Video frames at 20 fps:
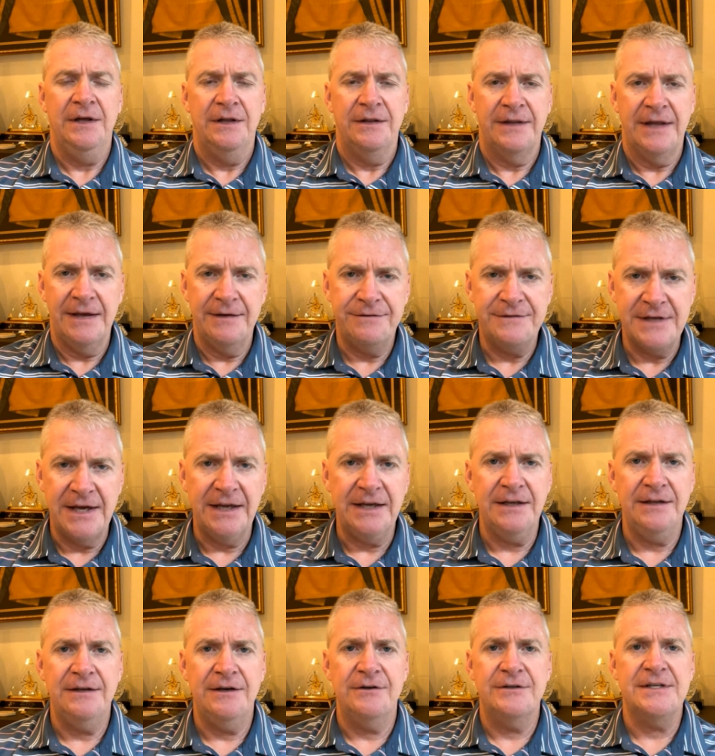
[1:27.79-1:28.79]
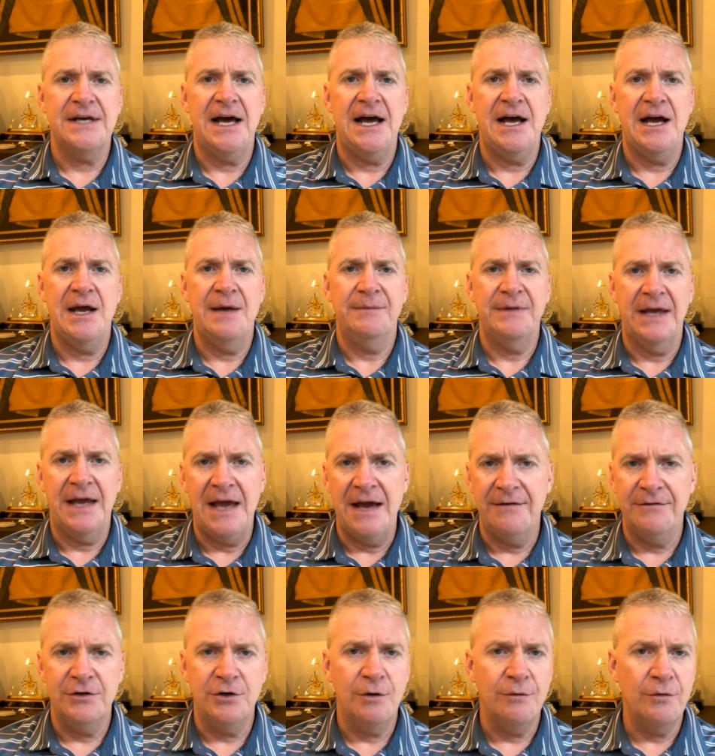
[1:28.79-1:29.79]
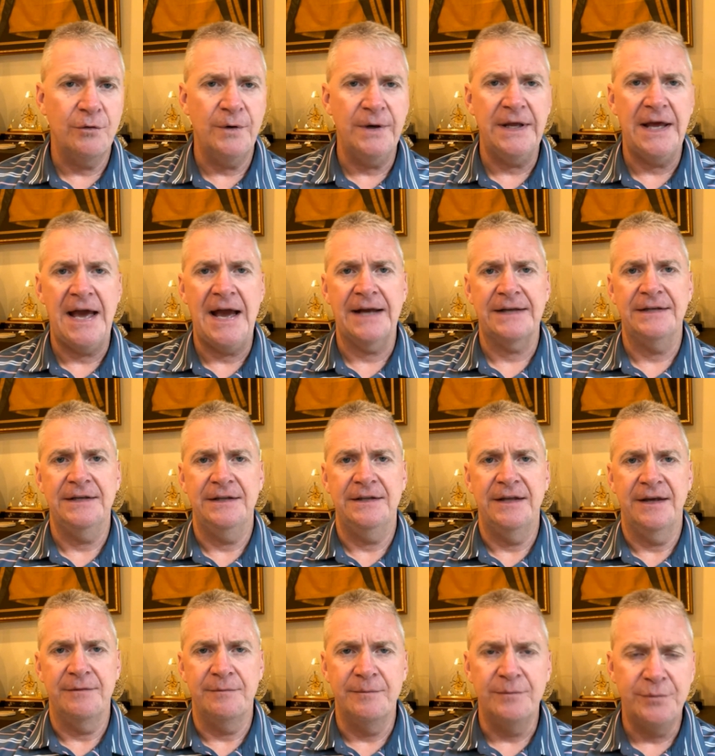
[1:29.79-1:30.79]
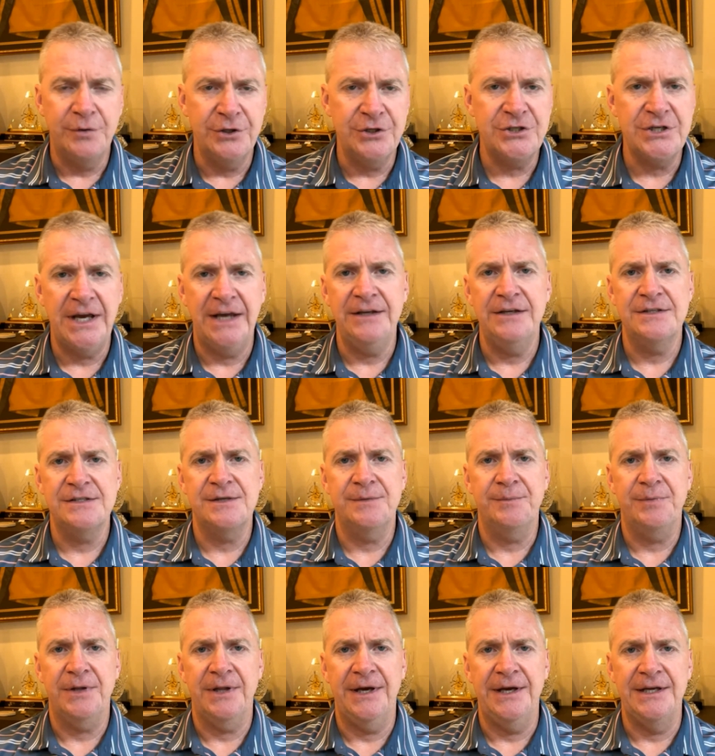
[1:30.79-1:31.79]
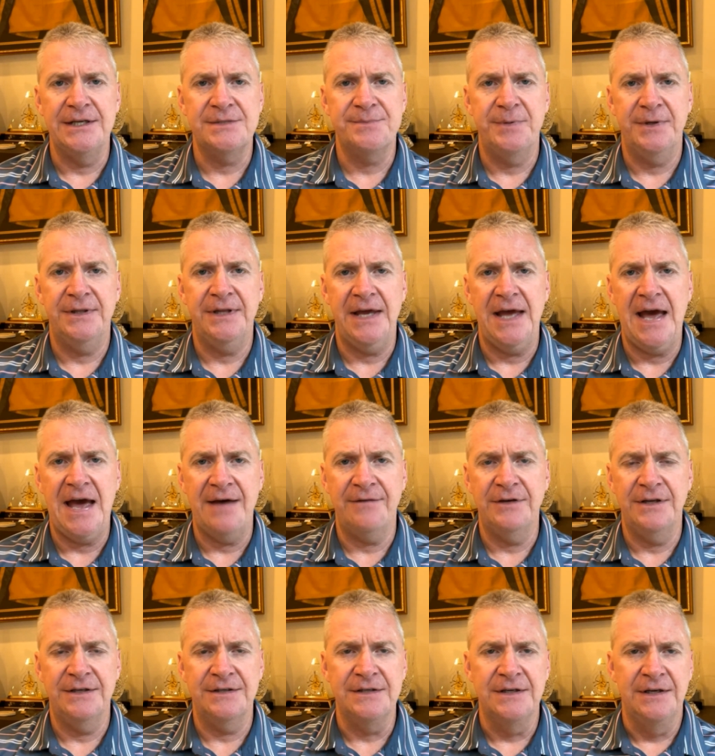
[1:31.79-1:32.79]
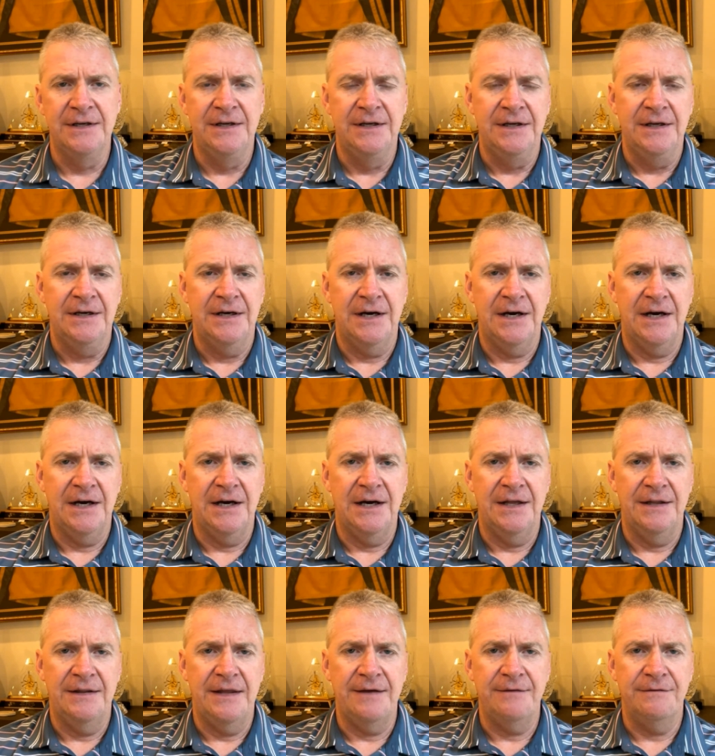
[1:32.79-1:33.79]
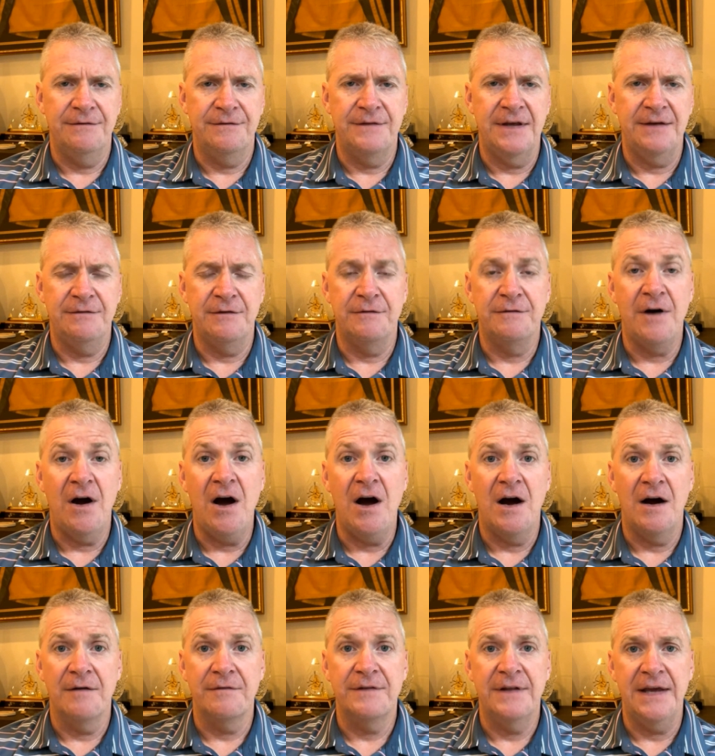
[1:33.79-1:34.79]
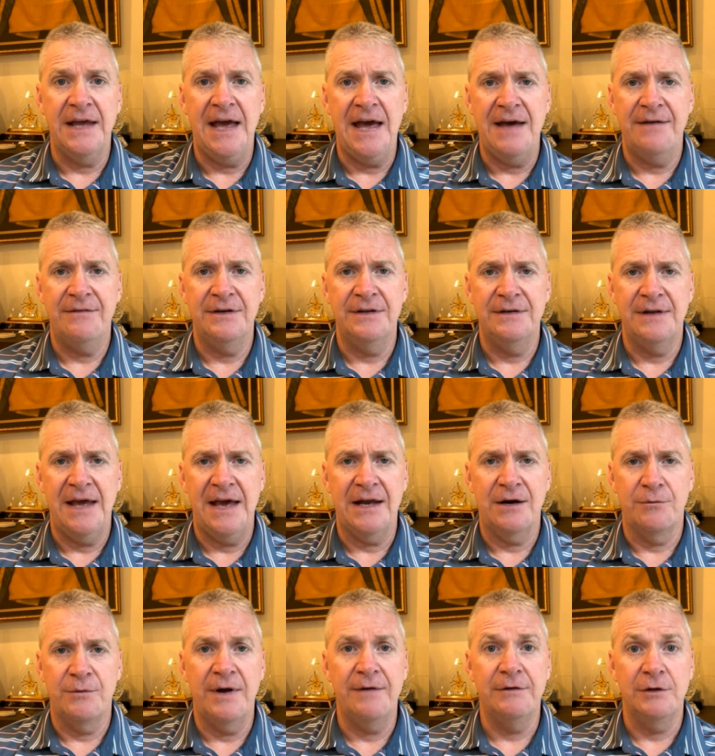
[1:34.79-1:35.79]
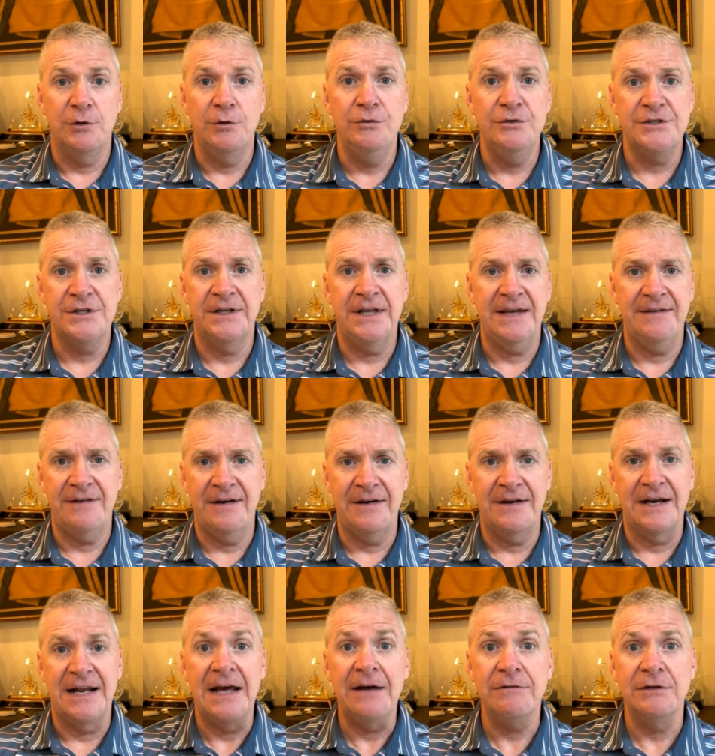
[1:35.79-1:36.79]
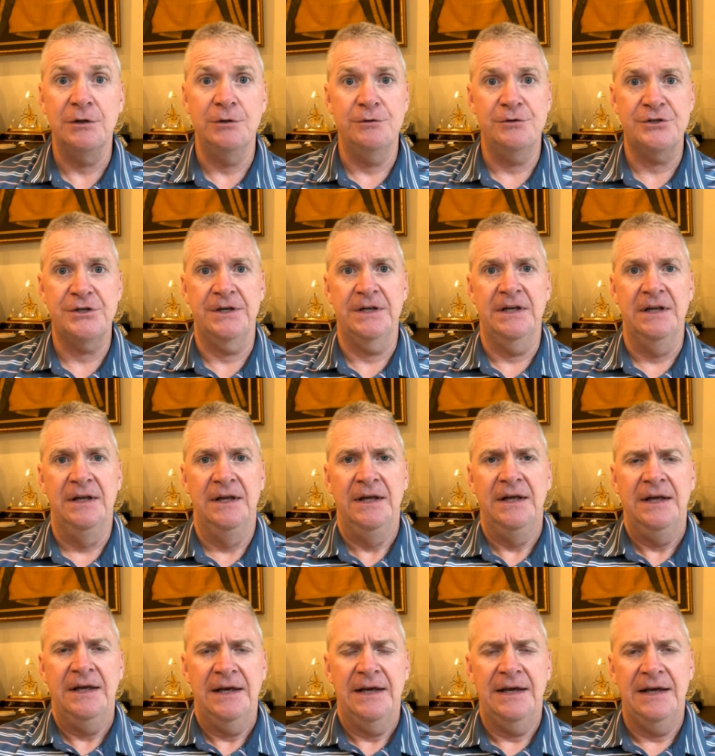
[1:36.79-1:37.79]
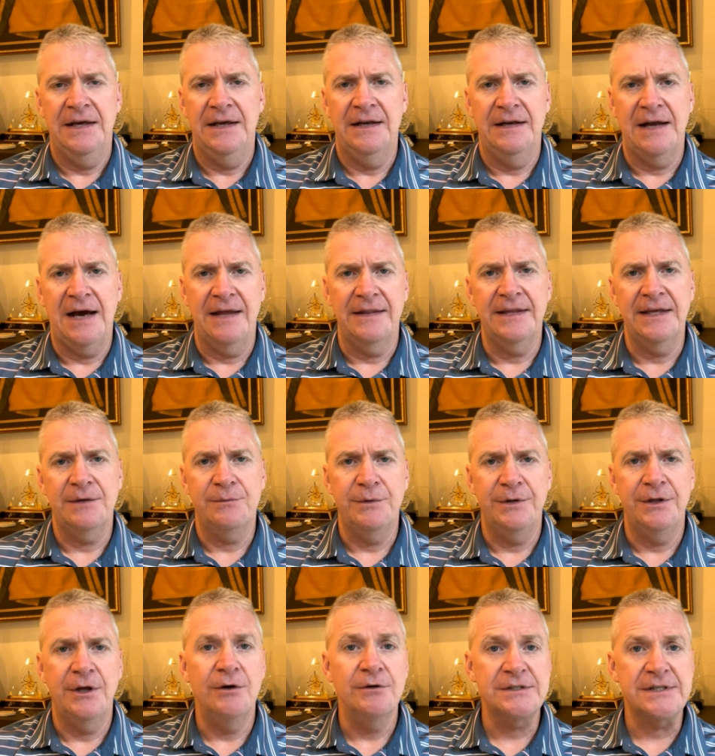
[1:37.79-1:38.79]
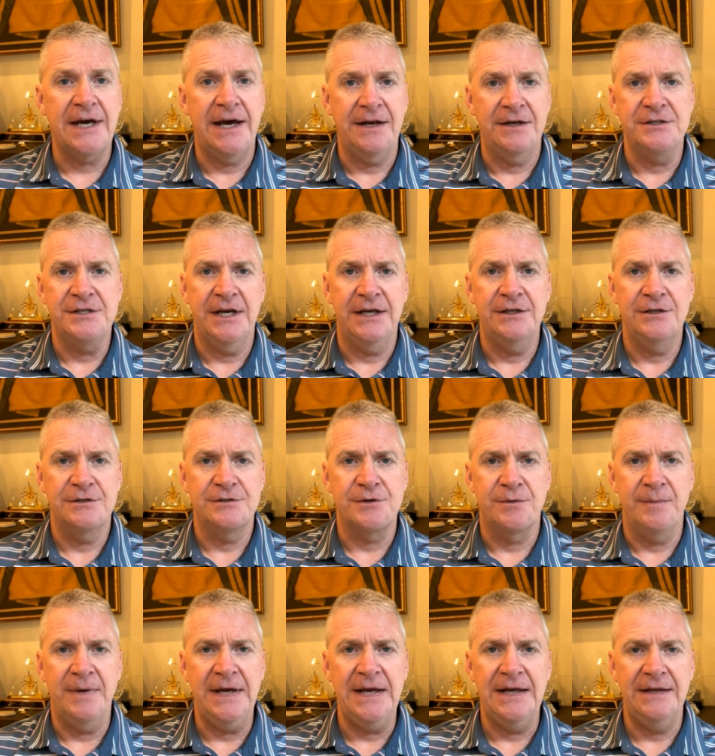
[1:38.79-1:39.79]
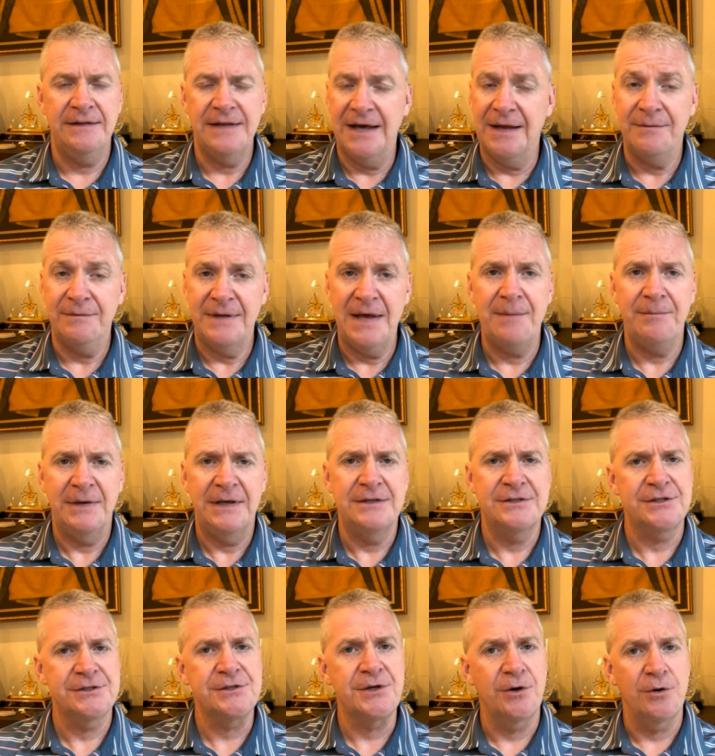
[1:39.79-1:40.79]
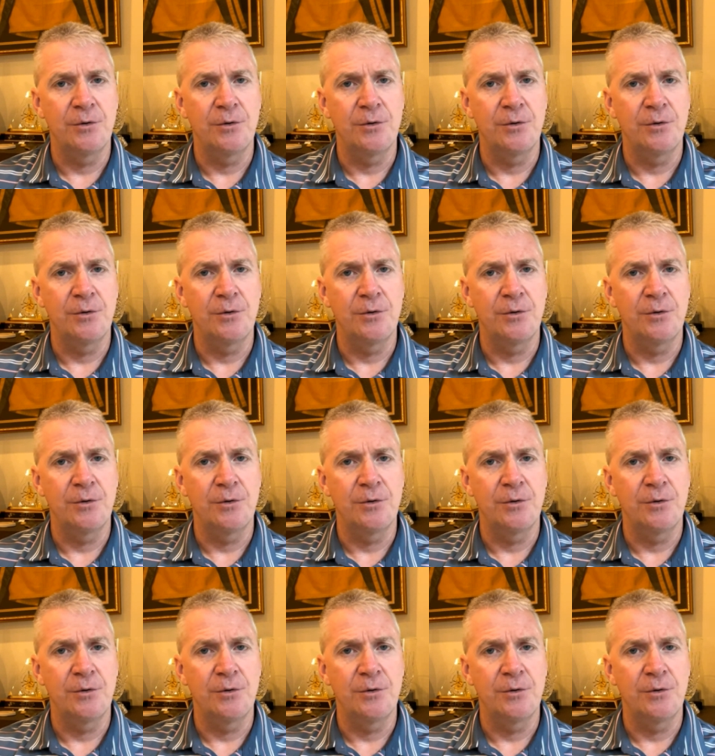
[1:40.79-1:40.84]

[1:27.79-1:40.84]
They've taken their time. They haven't overreacted. They've put changes in place, but they haven't, uh, they've, they've evolved. They haven't had a revolution. They've had an evolution. And I think when those kind of changes are made, that, that means it's going